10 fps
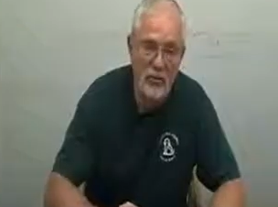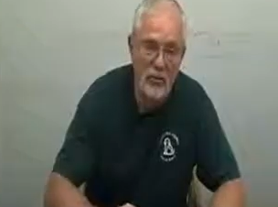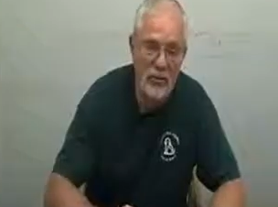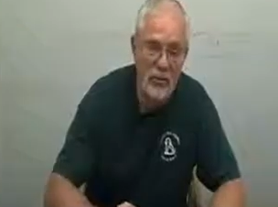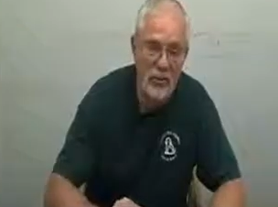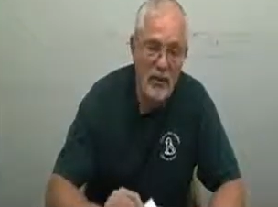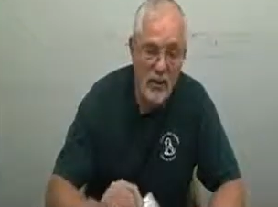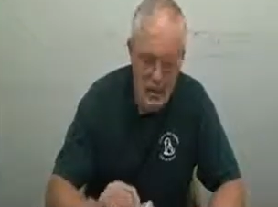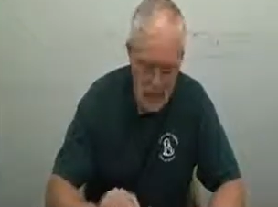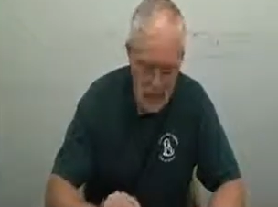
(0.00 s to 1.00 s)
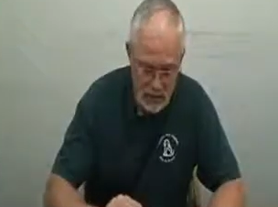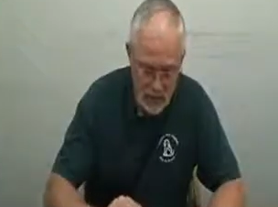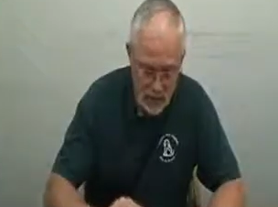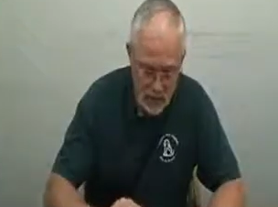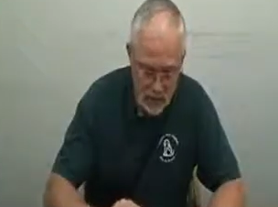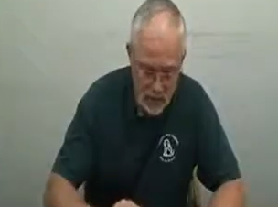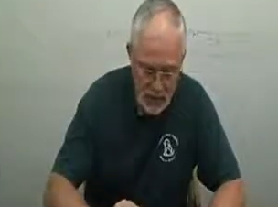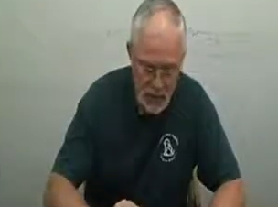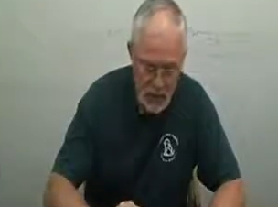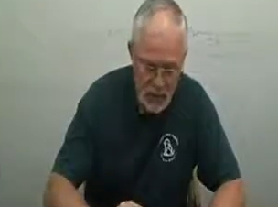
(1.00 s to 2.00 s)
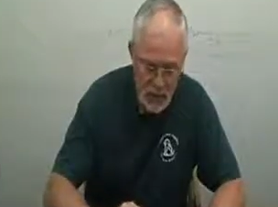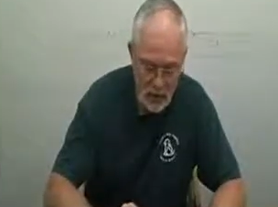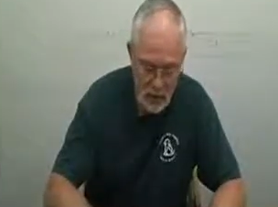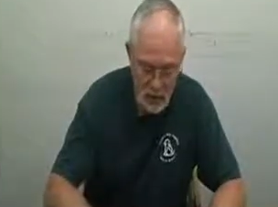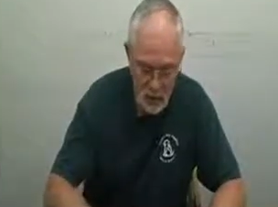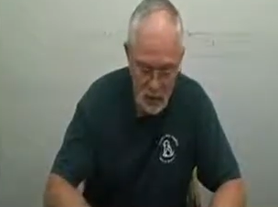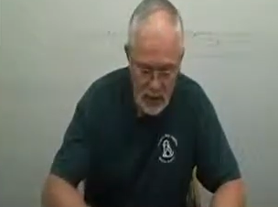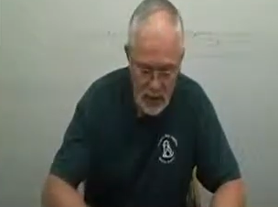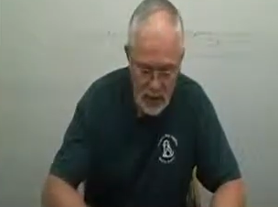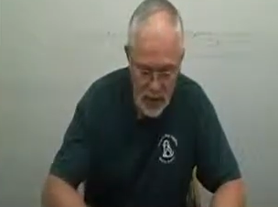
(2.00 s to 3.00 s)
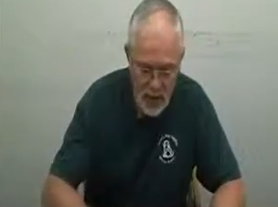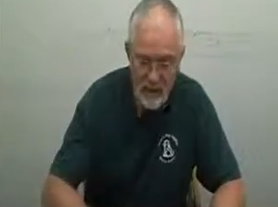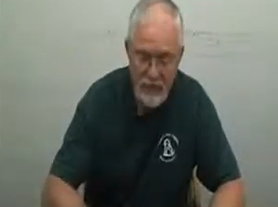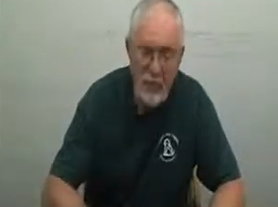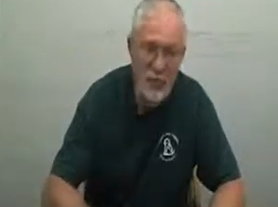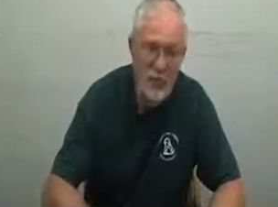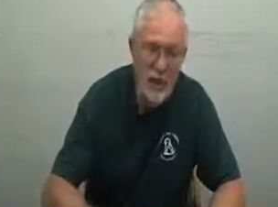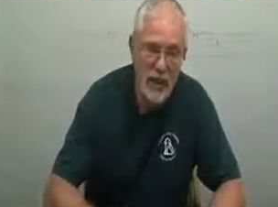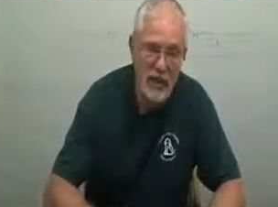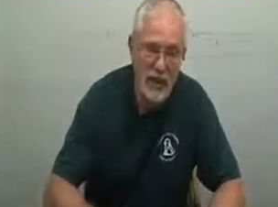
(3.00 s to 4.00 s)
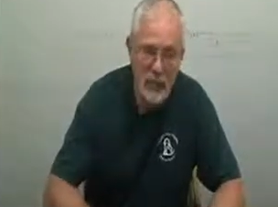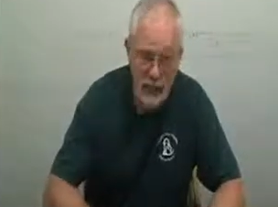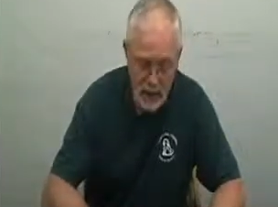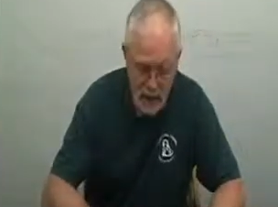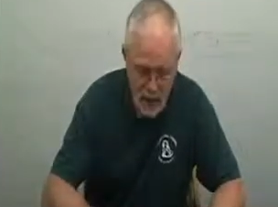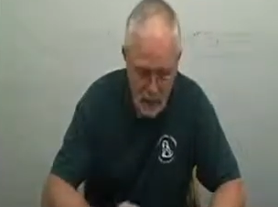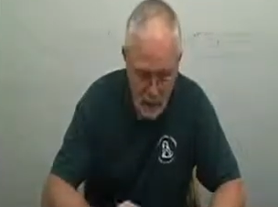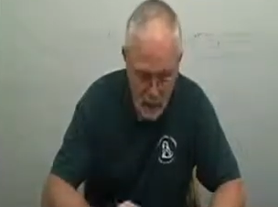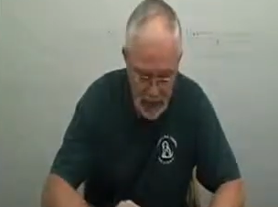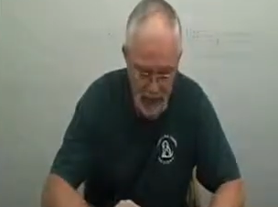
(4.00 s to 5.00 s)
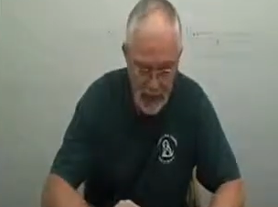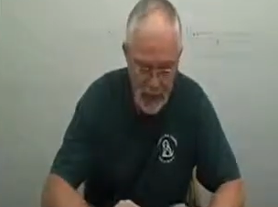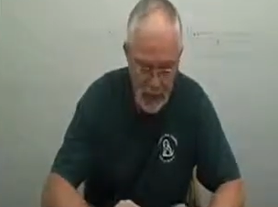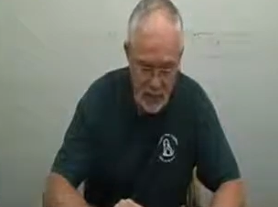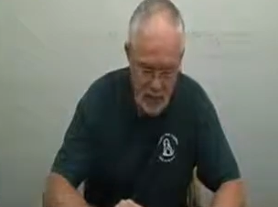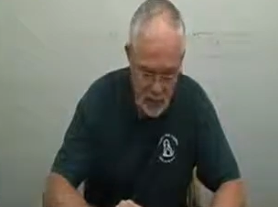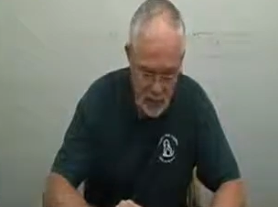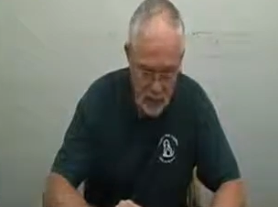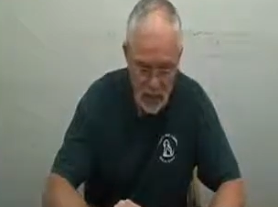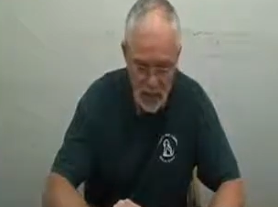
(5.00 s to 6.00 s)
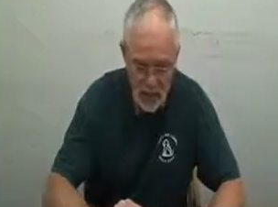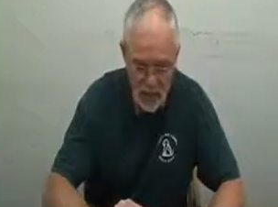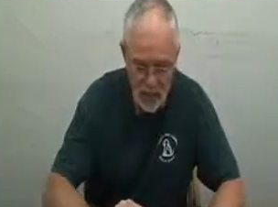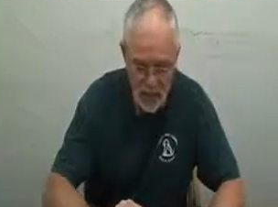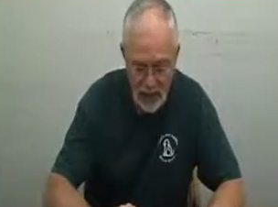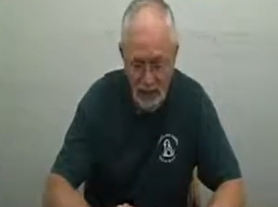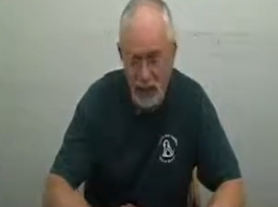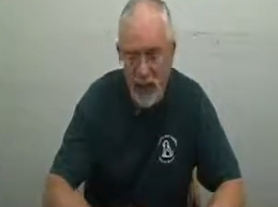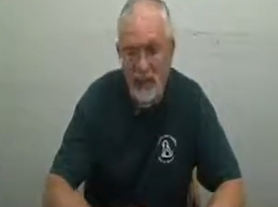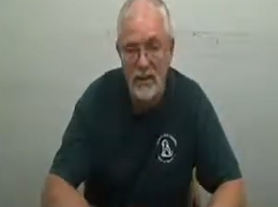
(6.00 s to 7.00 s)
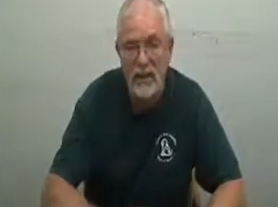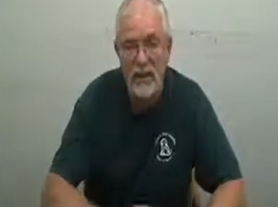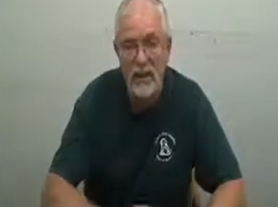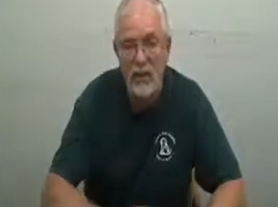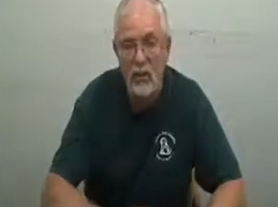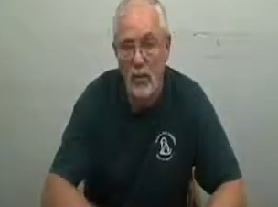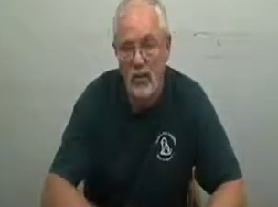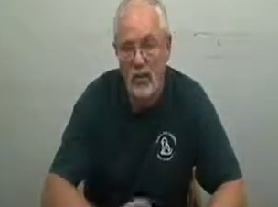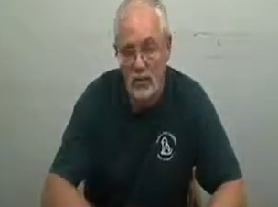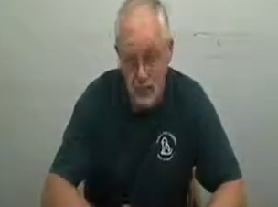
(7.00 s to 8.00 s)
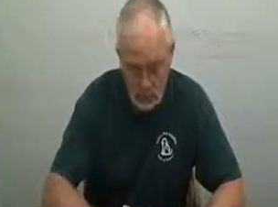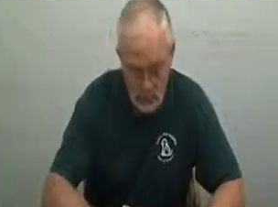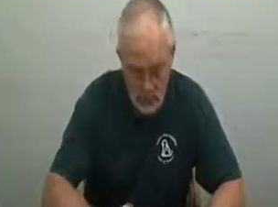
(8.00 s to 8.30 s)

controlled situation where we didn't have dirty blades. We didn't have blades that had been used. We didn't have blades that had rust